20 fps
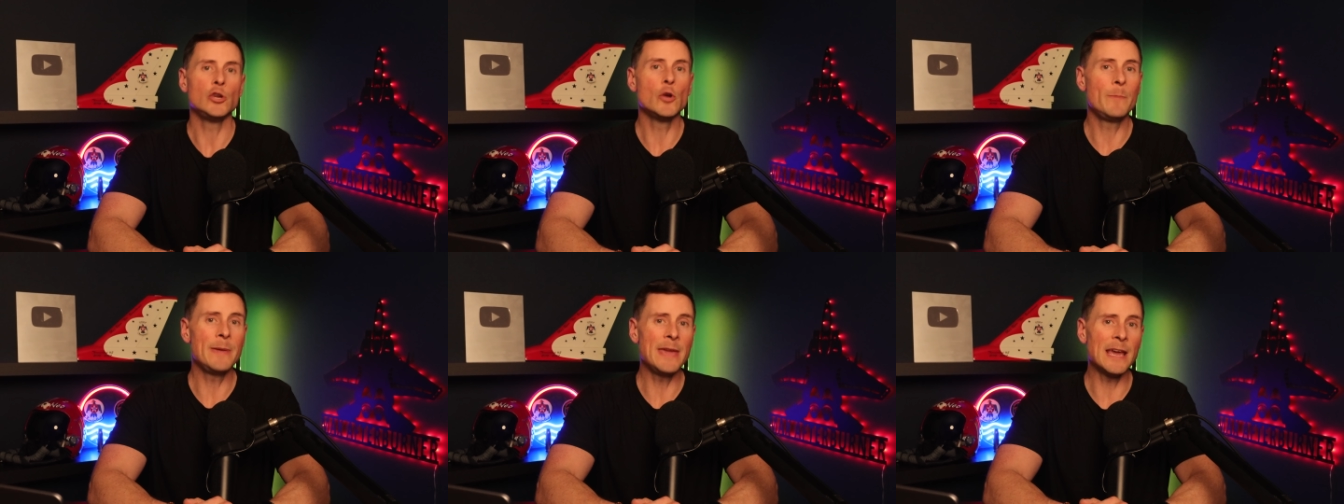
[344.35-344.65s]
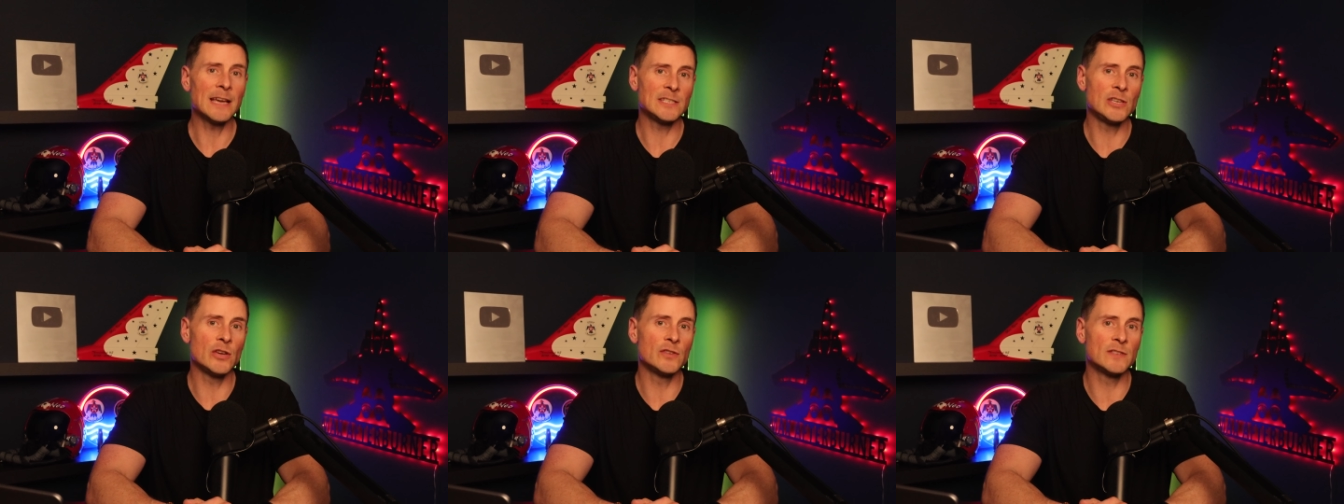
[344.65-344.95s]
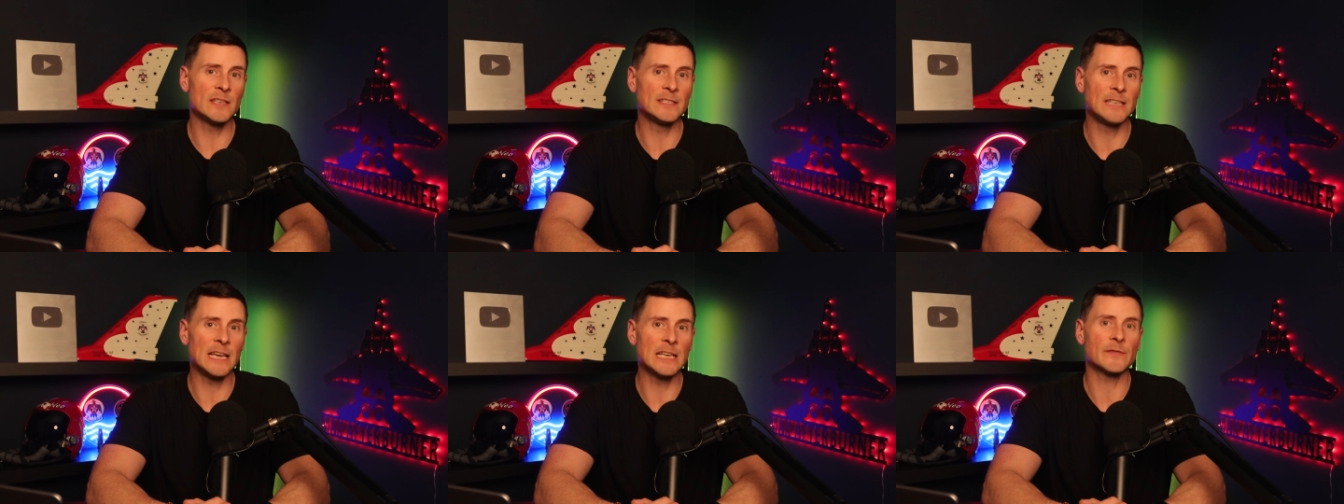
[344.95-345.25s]
UPS
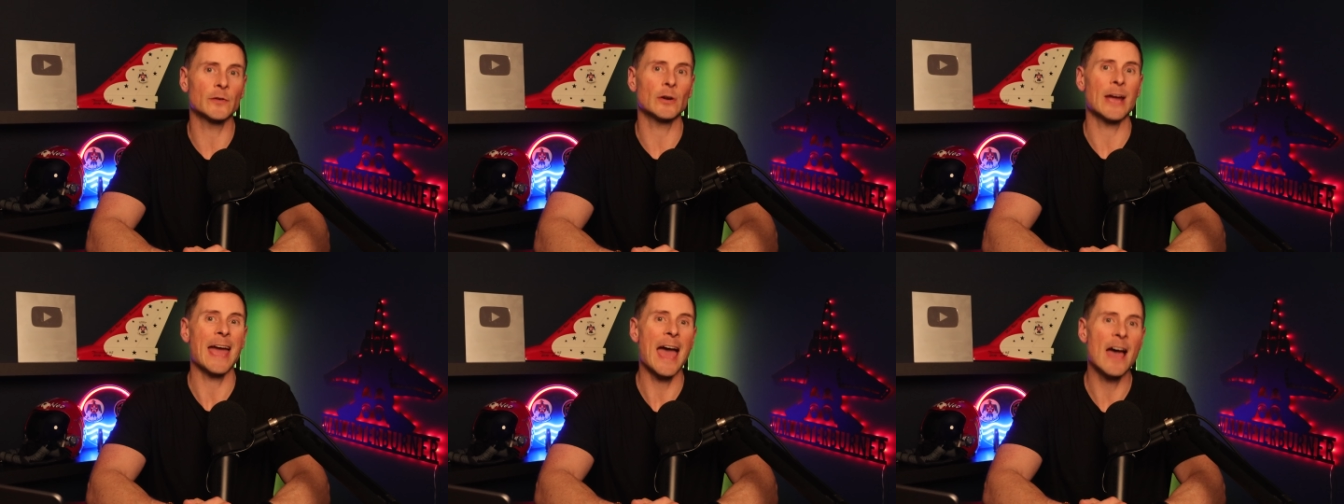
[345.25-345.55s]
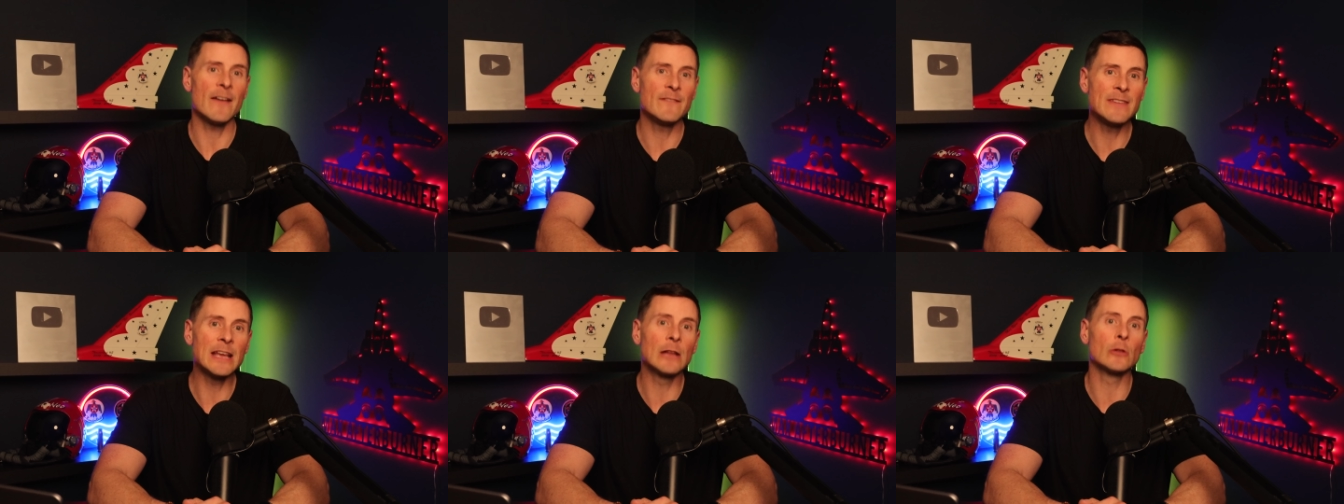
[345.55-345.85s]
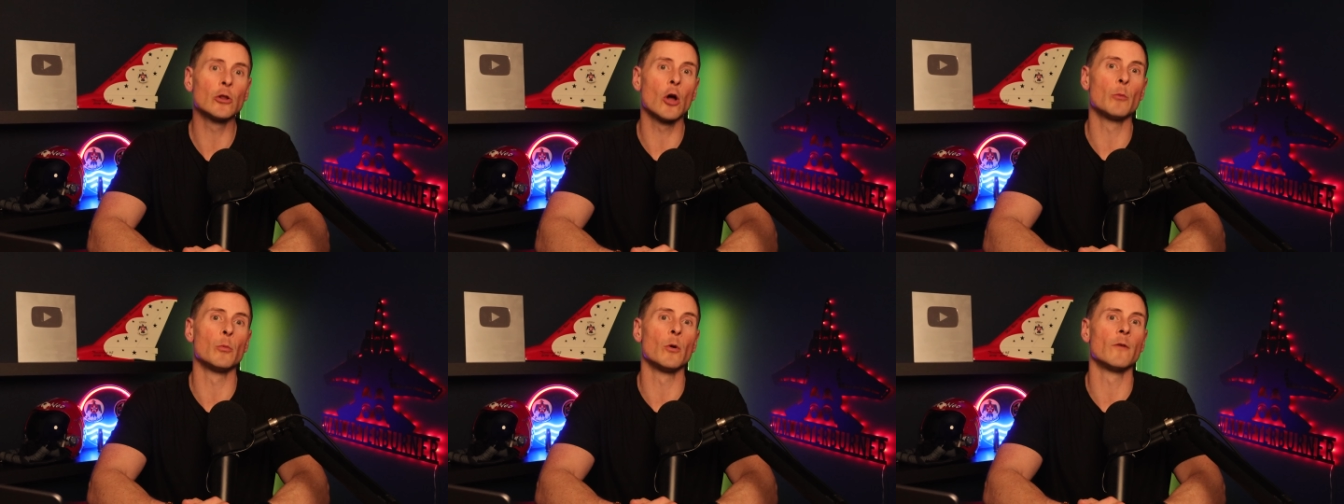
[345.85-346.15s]
uses these for heavy heavy
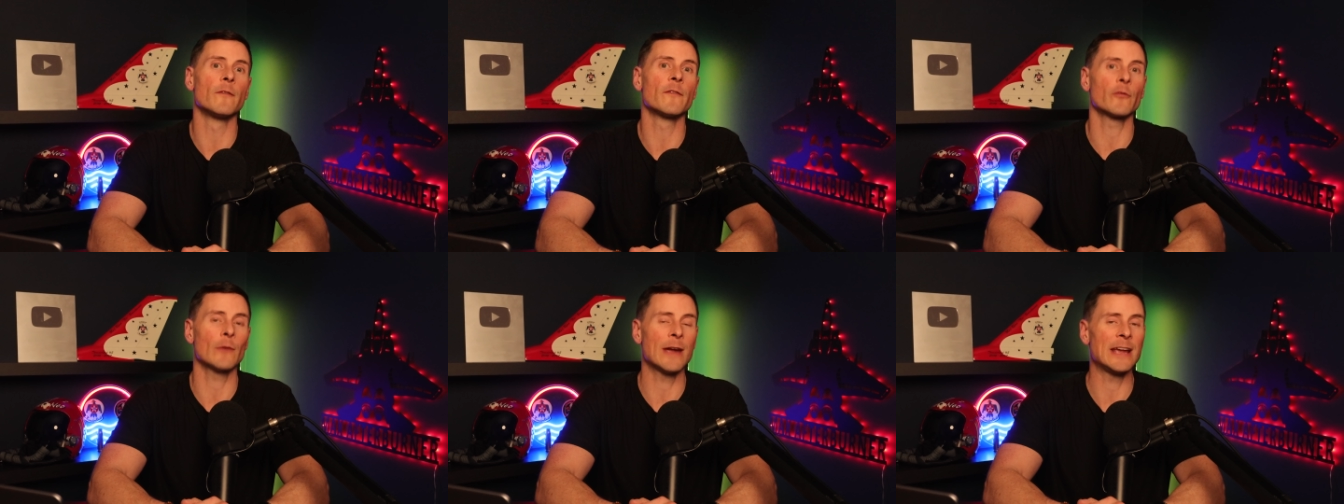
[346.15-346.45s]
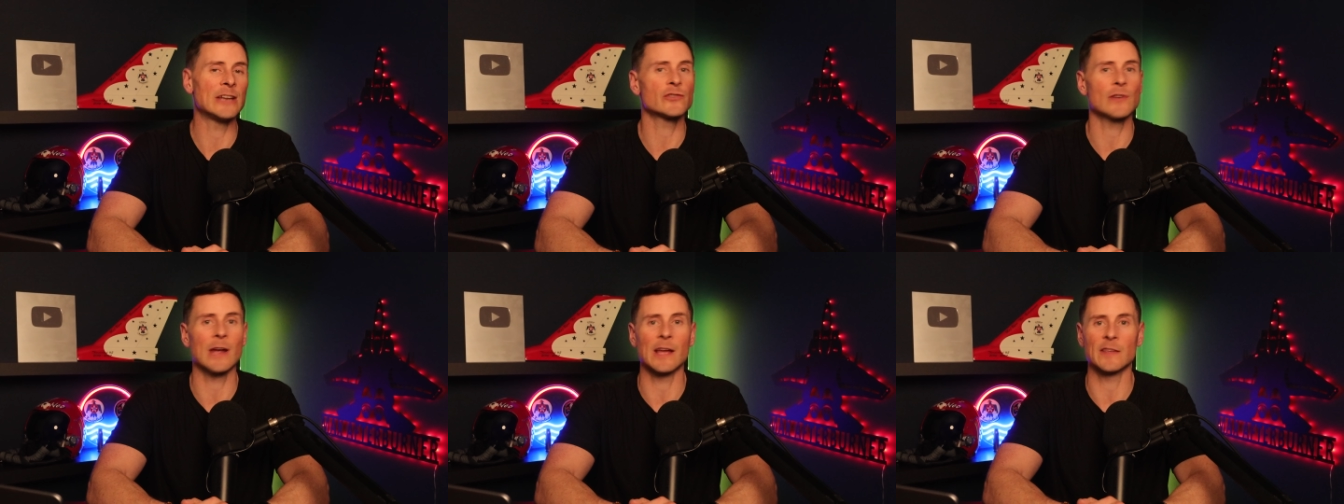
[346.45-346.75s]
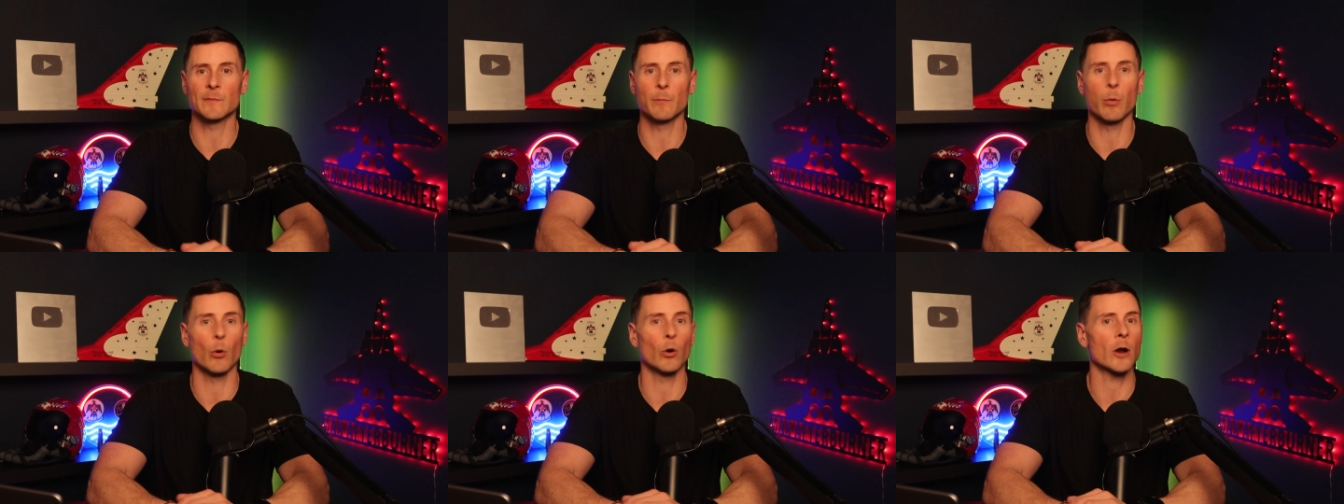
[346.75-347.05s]
global freight
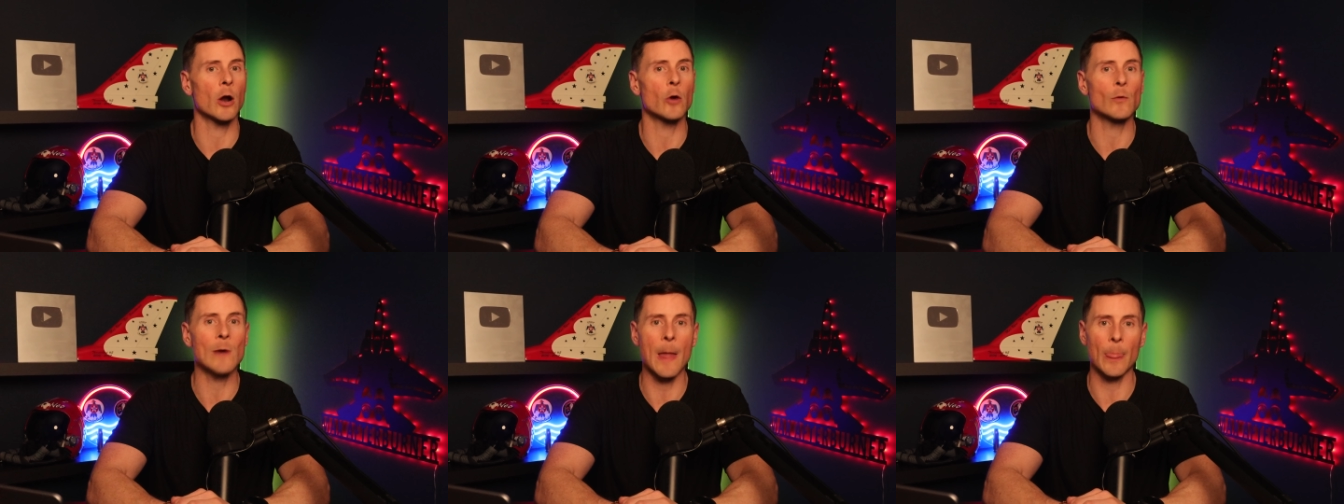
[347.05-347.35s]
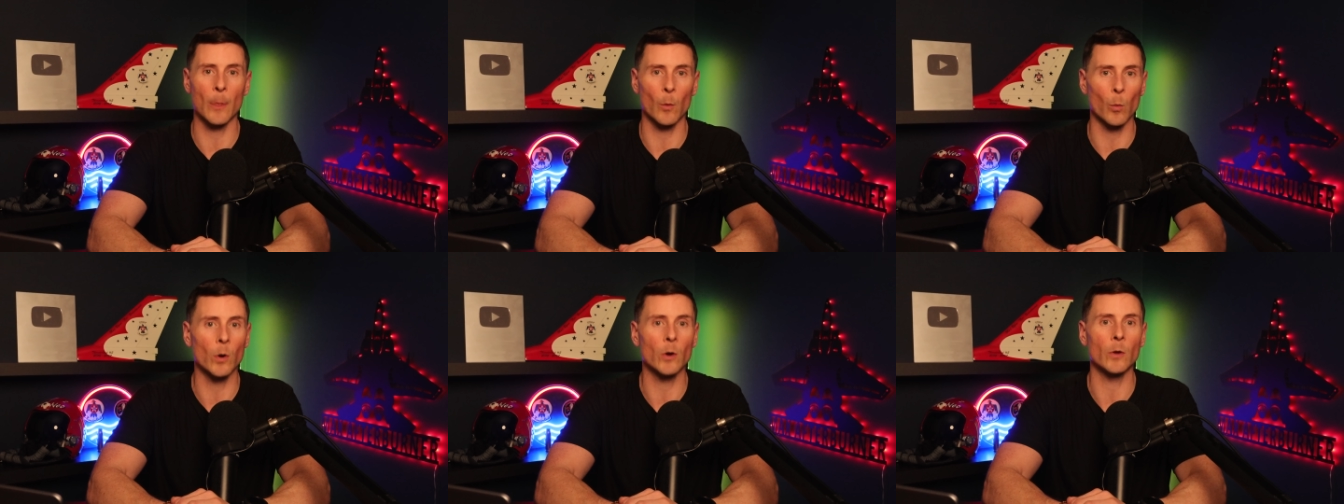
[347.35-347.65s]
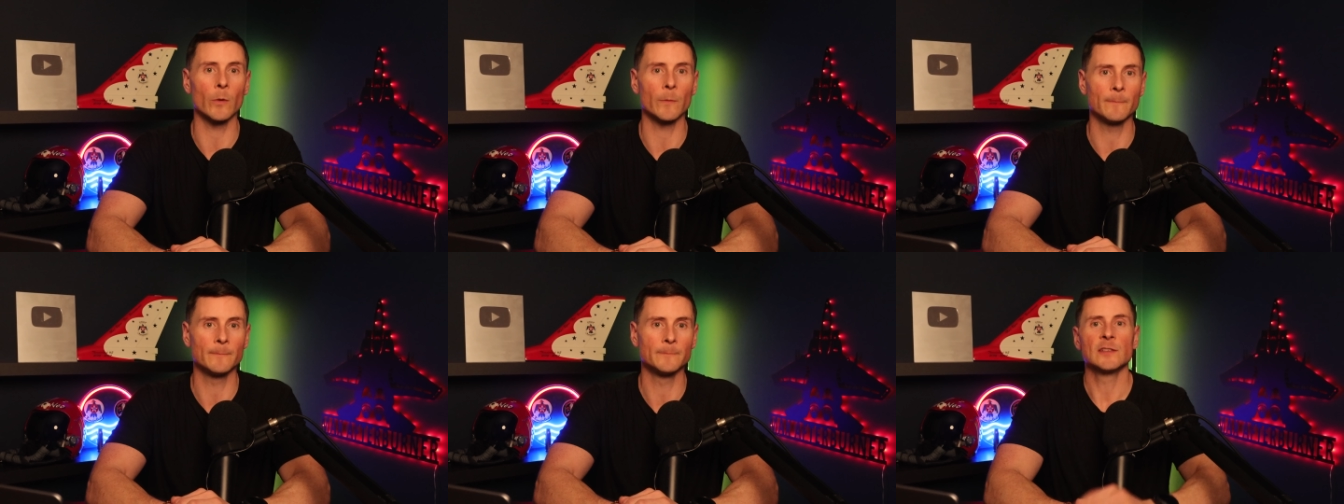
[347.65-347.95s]
transport around the
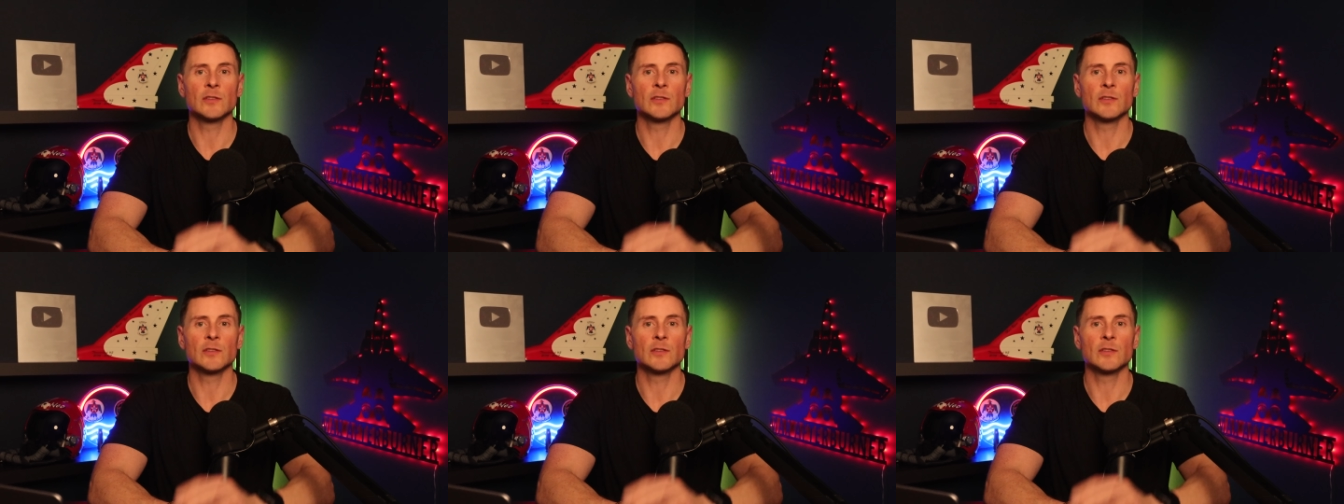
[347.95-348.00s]
world.